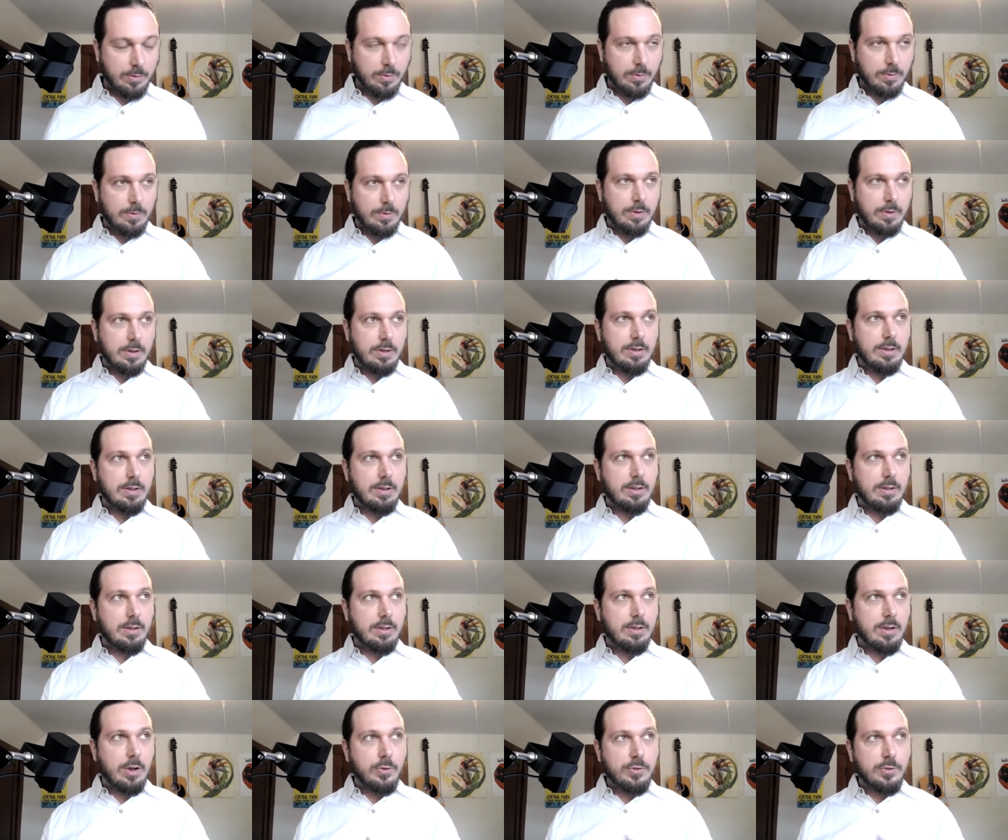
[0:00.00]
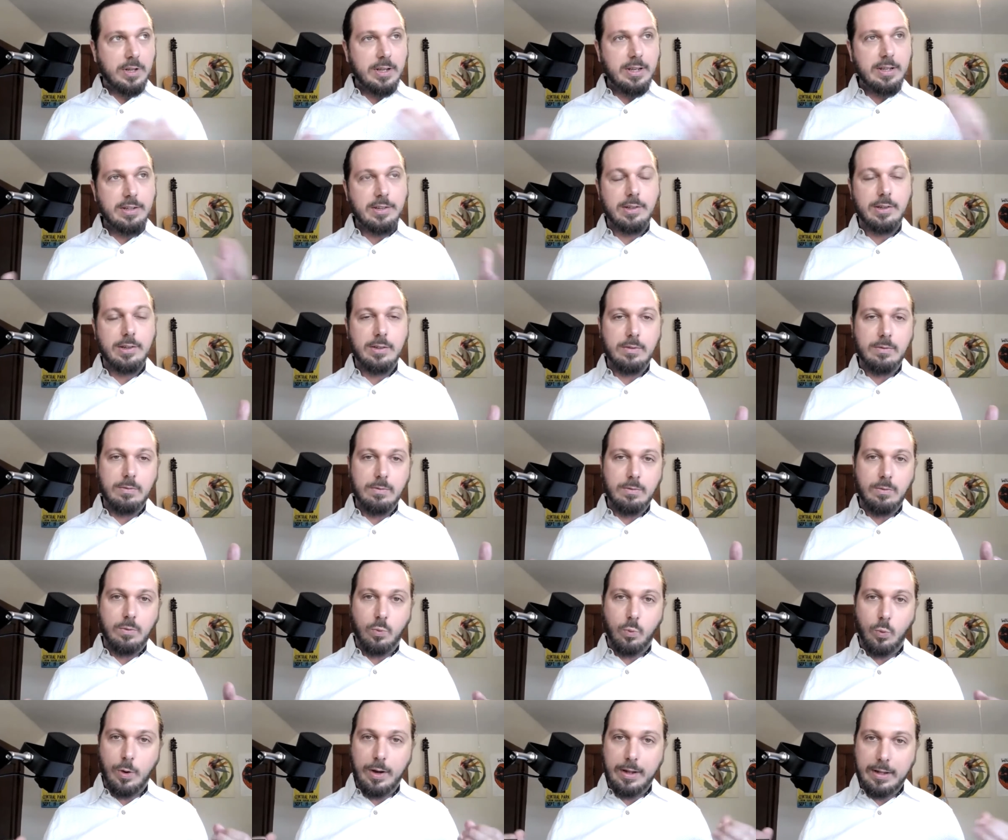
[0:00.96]
So coaching is a
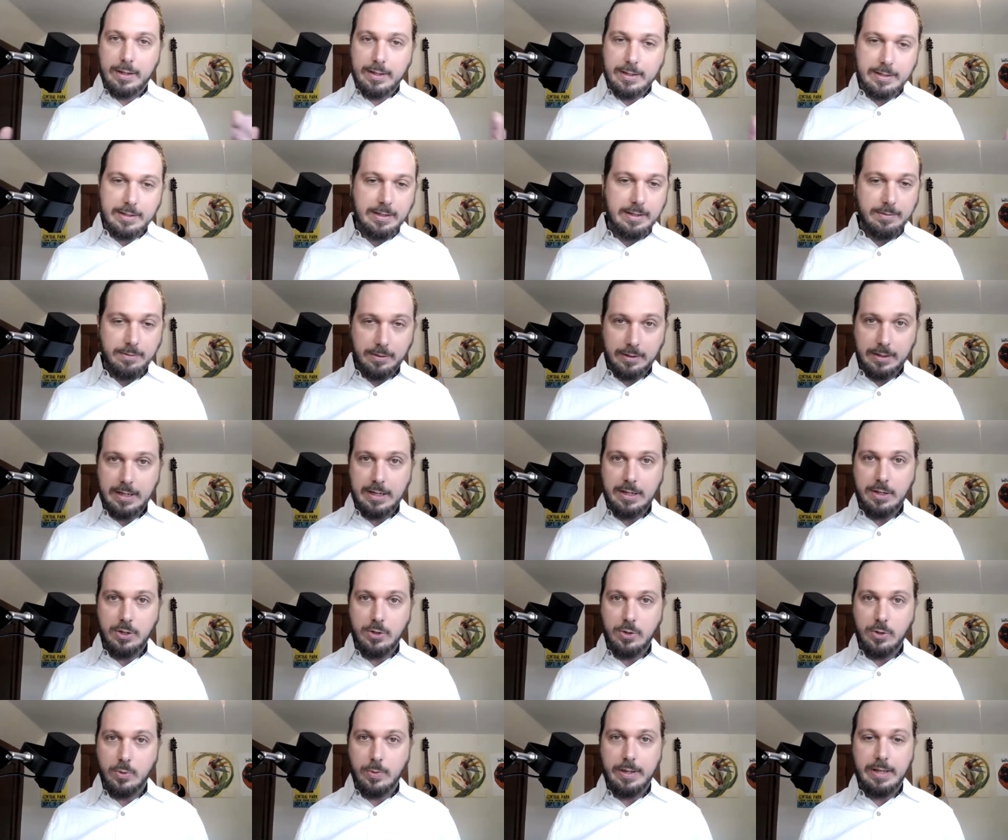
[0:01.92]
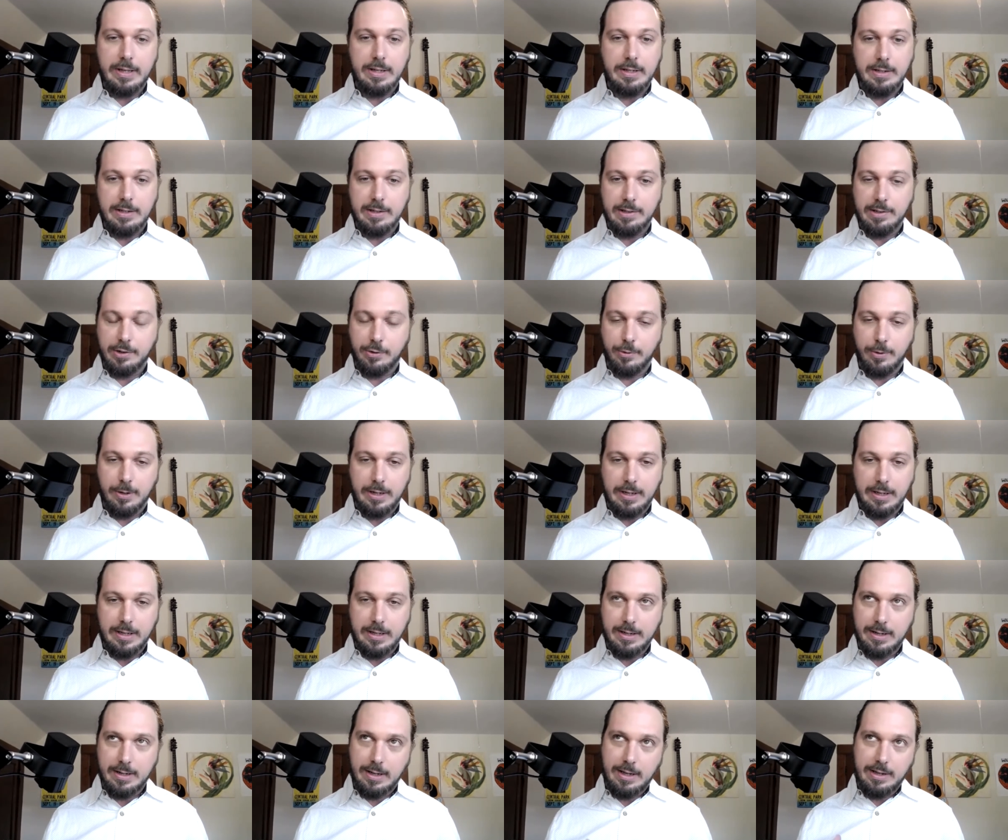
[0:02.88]
relatively new
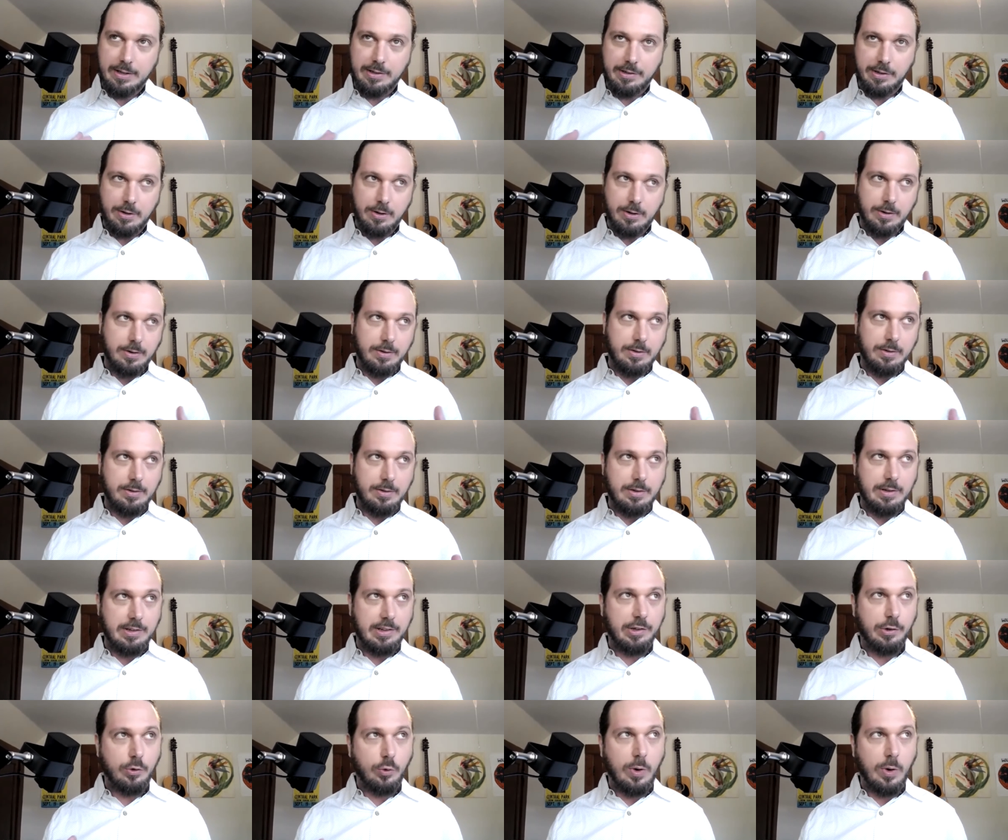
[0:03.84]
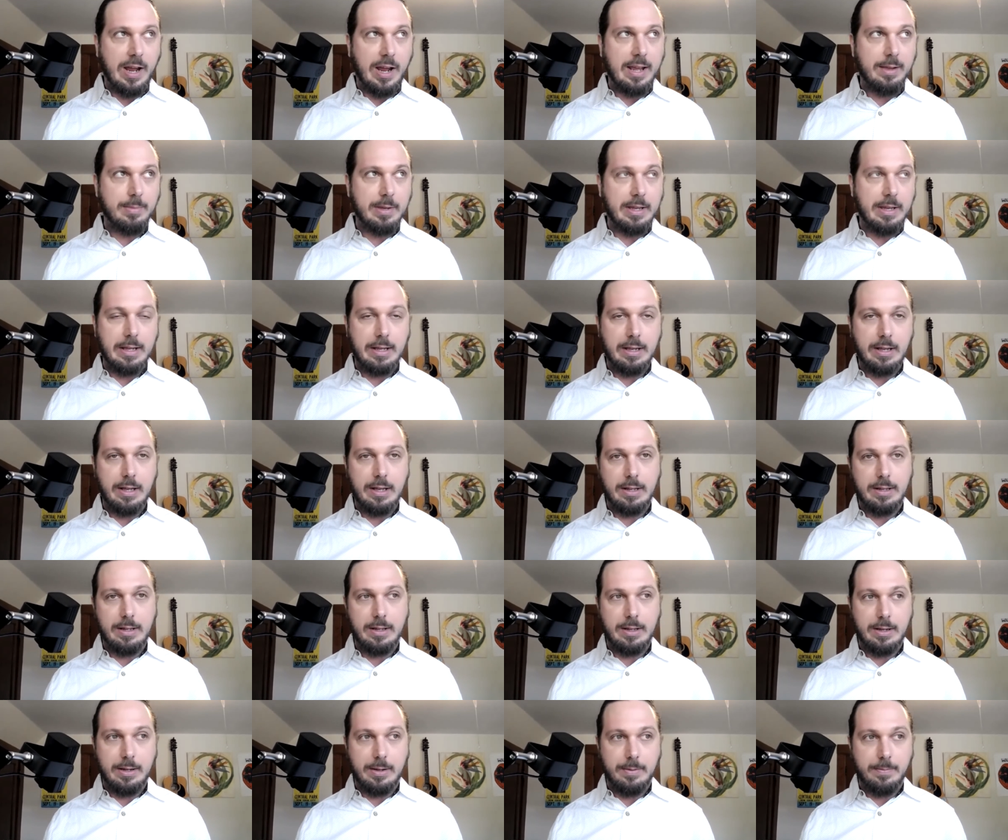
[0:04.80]
industry, and as you're
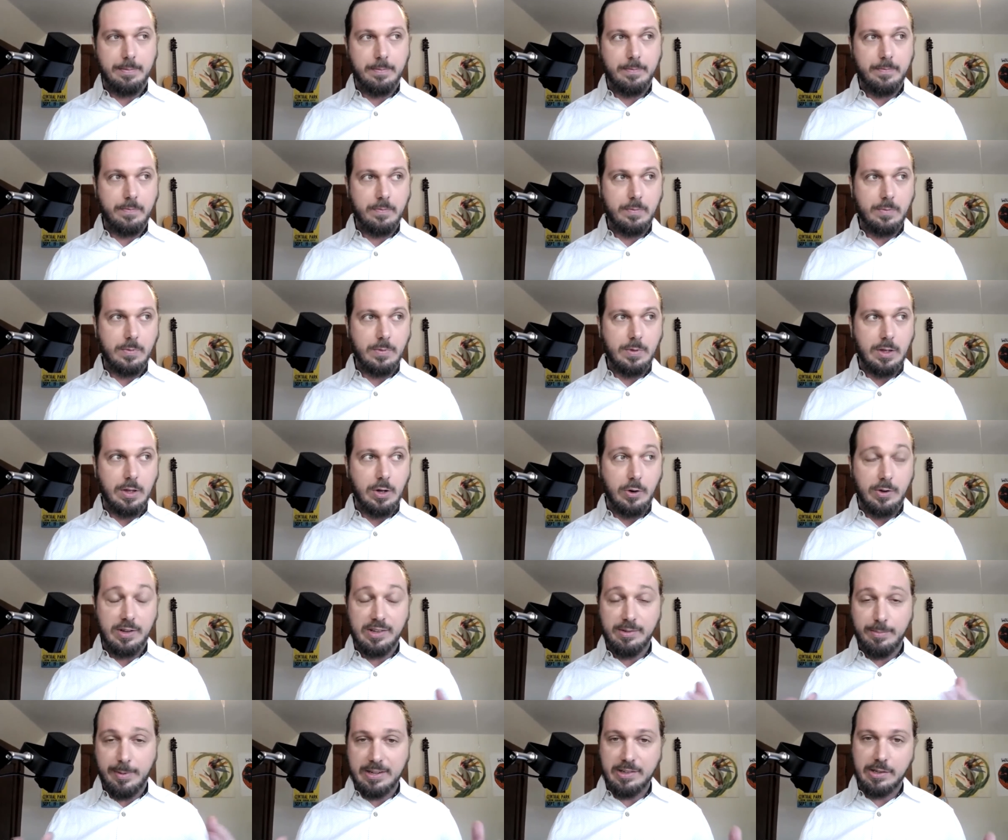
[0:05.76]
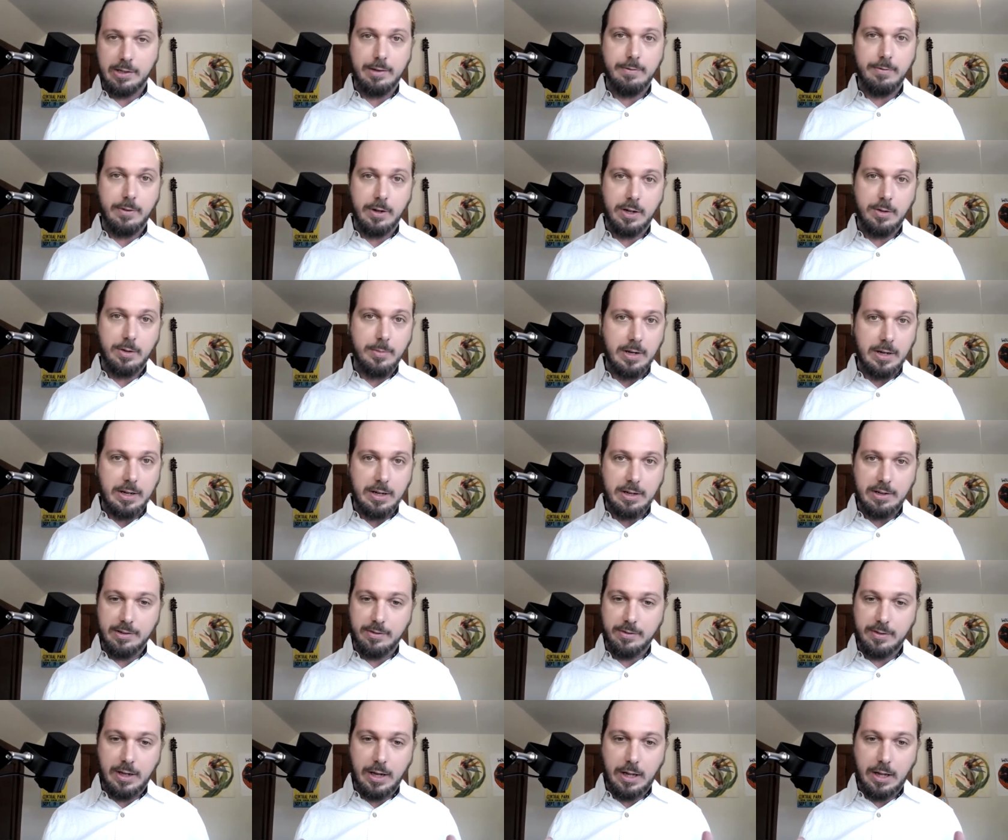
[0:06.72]
describing, you know, especially for
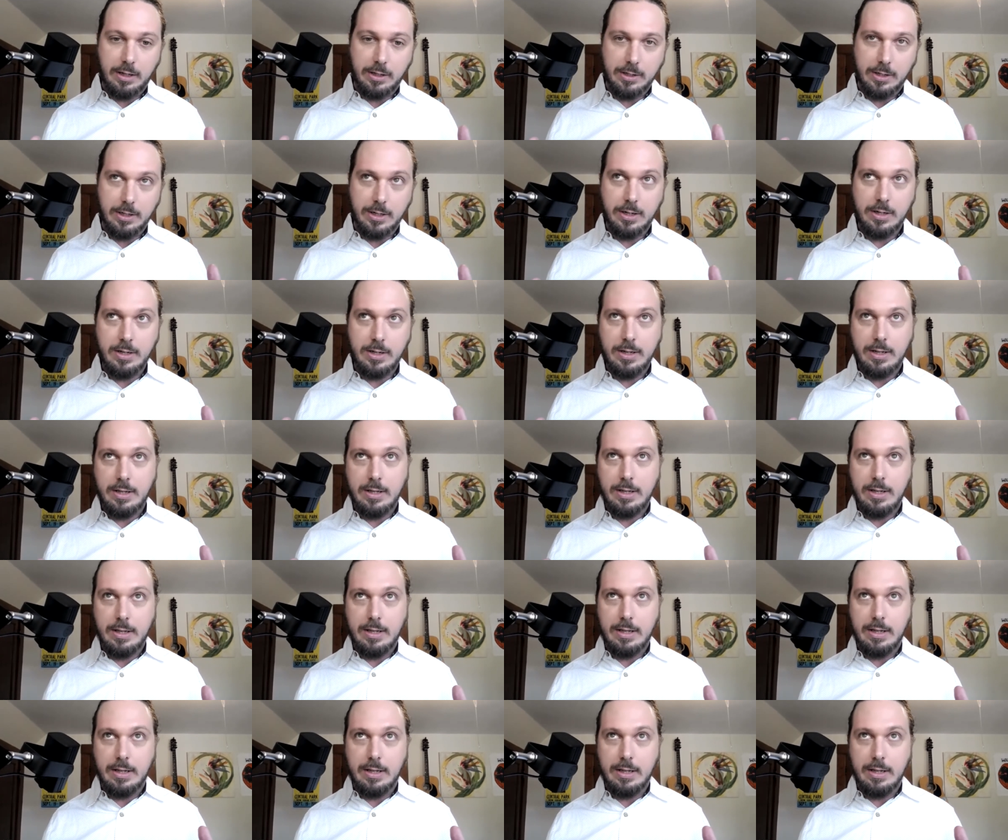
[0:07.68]
communities of color,